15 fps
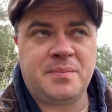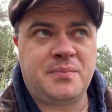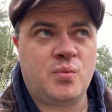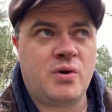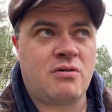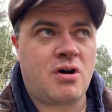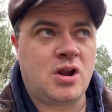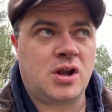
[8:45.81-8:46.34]

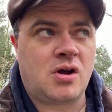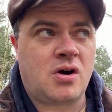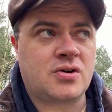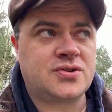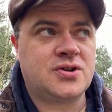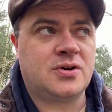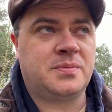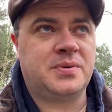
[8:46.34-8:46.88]
we're all
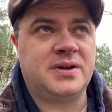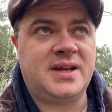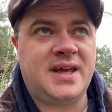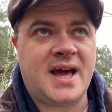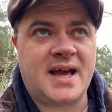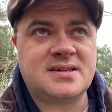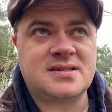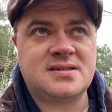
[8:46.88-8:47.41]
locked up, and
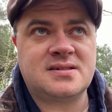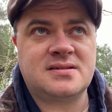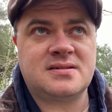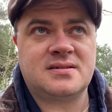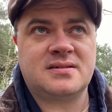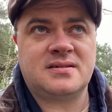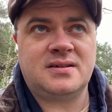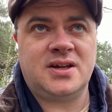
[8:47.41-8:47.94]
yes,
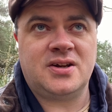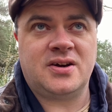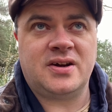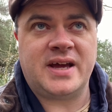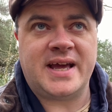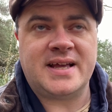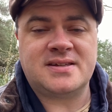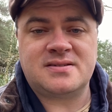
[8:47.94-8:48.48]

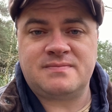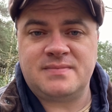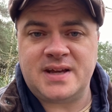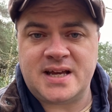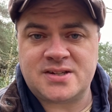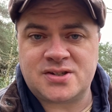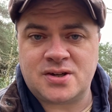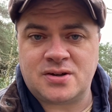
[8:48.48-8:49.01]

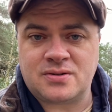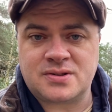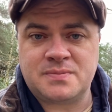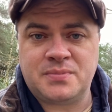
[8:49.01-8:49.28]
it sucks.